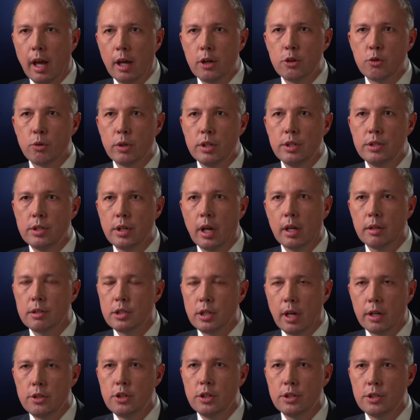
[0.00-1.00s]
in countries
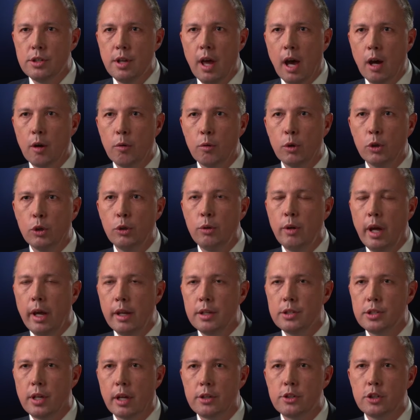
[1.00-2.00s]
such as Nauru
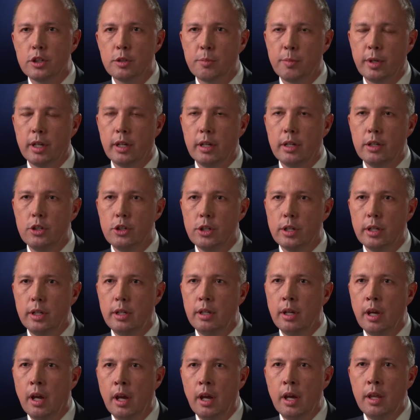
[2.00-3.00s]
and such as
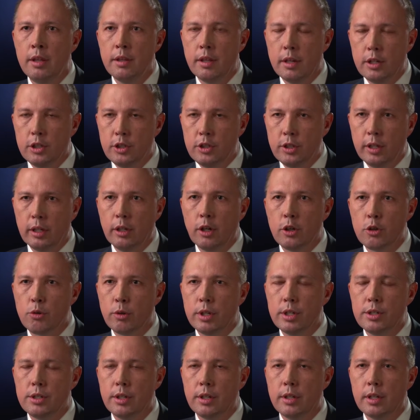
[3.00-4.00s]
PNG that are
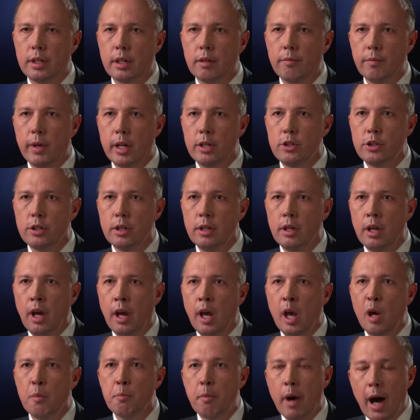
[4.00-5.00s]
signatories to the convention,
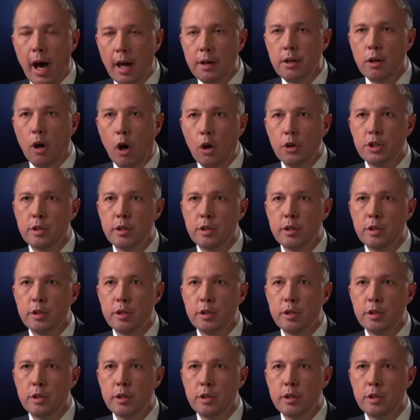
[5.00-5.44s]
but